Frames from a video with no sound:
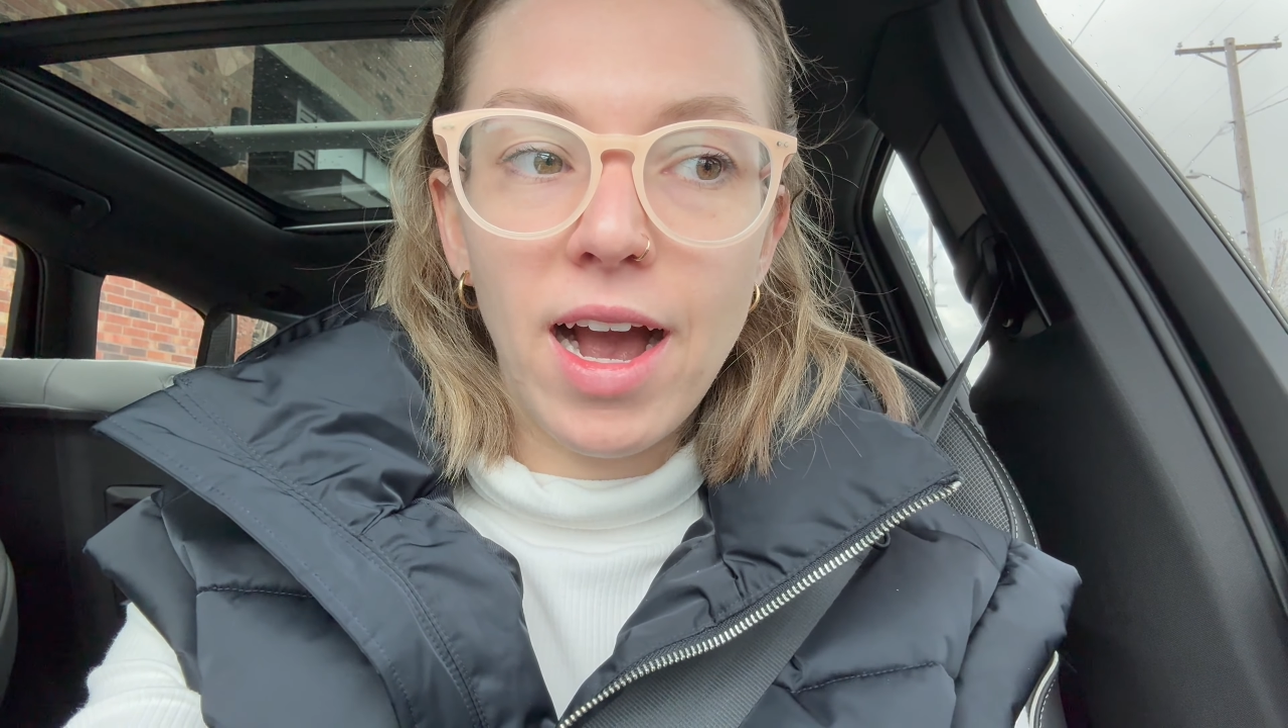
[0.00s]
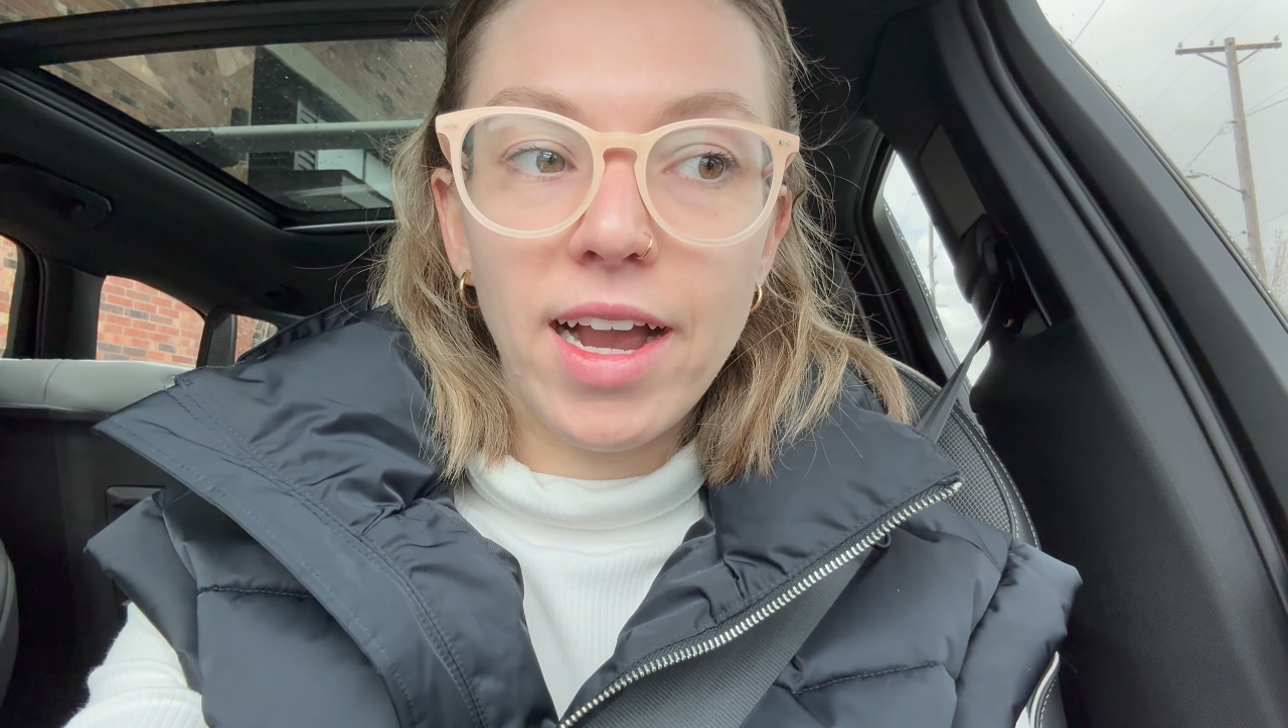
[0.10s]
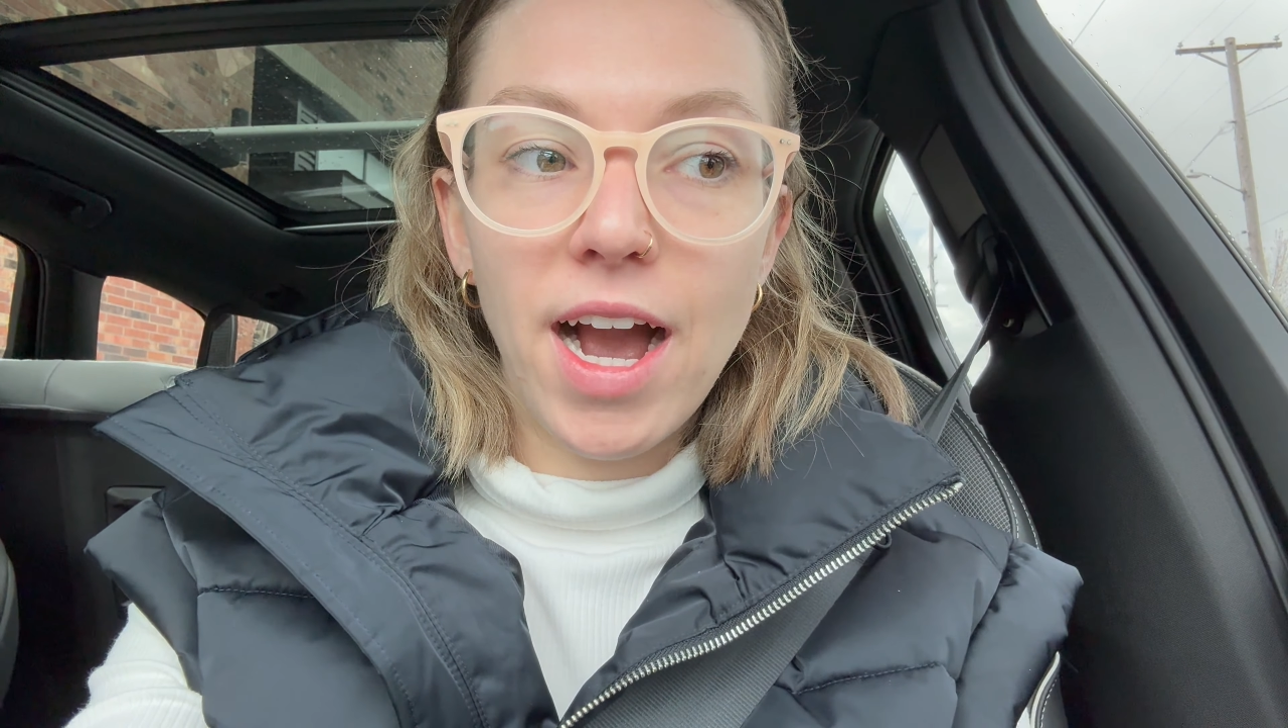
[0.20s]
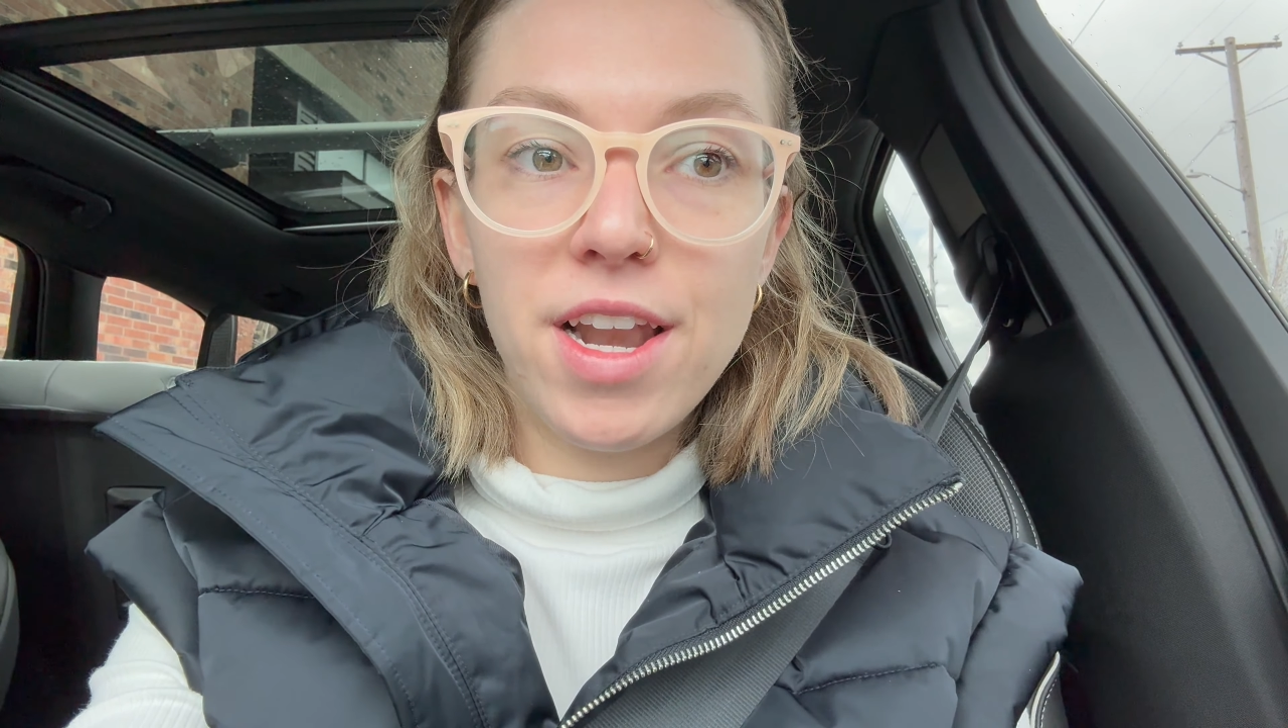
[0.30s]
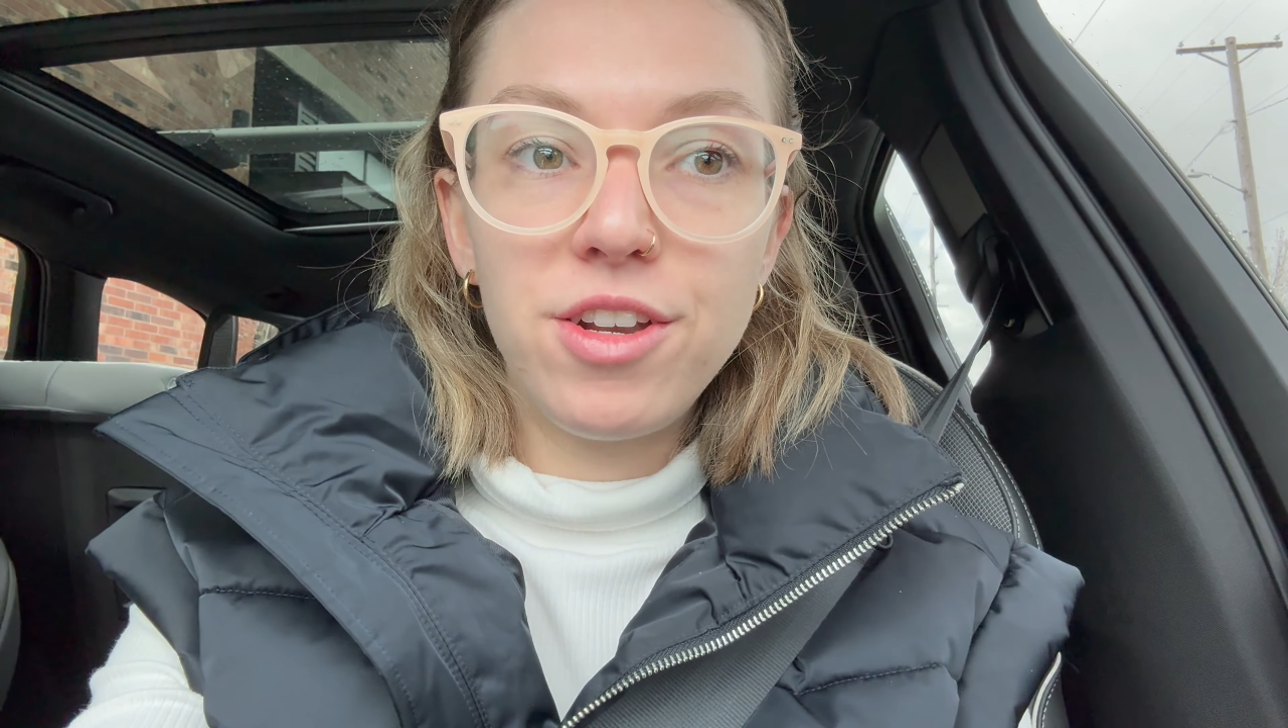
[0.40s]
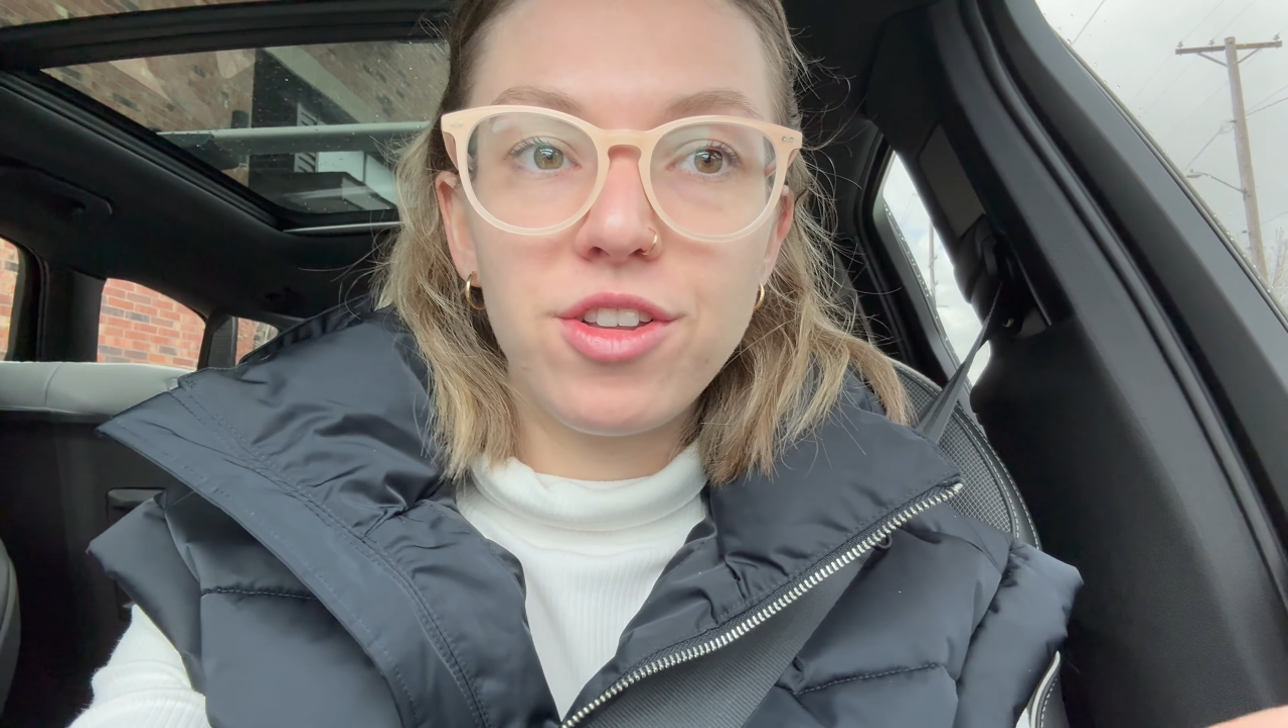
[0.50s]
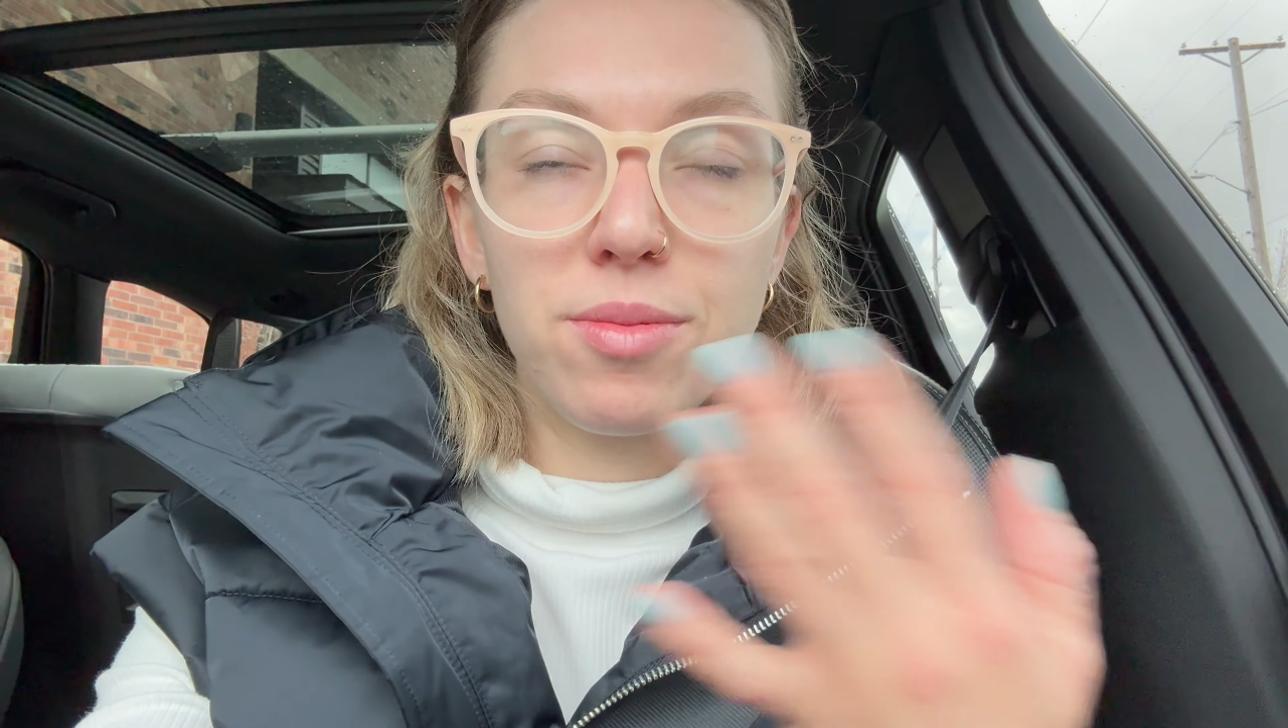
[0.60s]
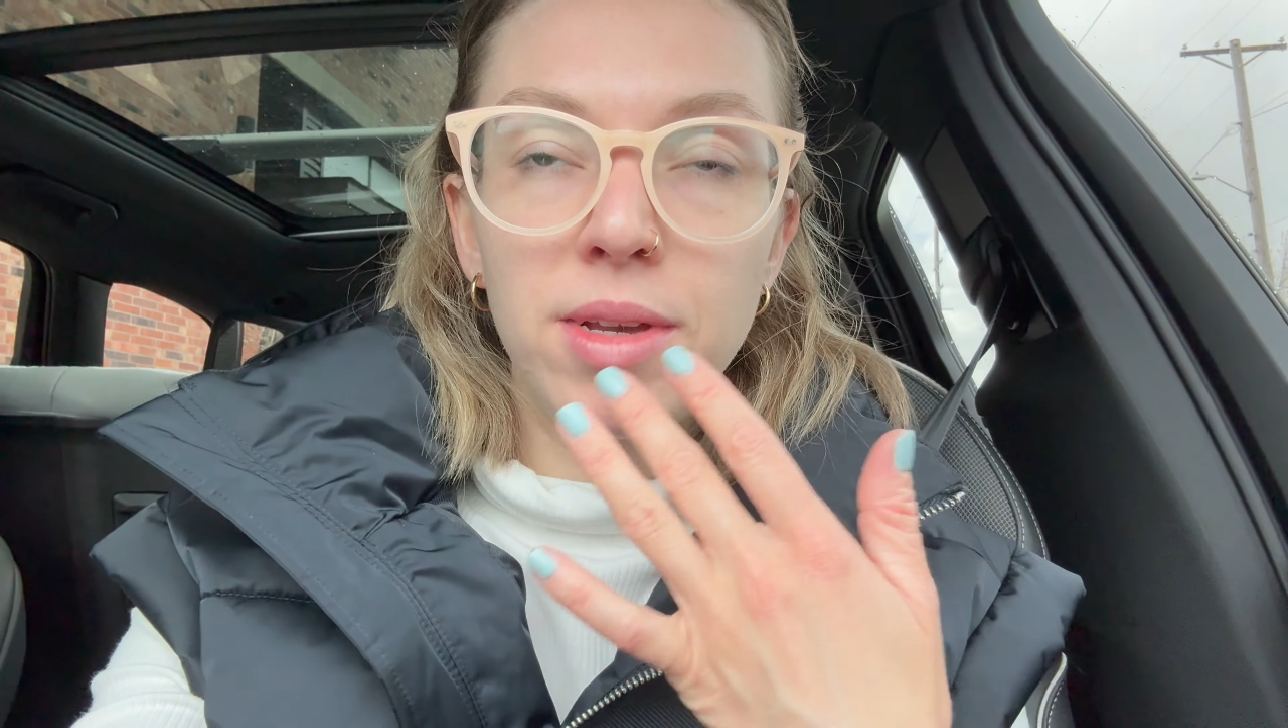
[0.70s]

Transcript: I kind of just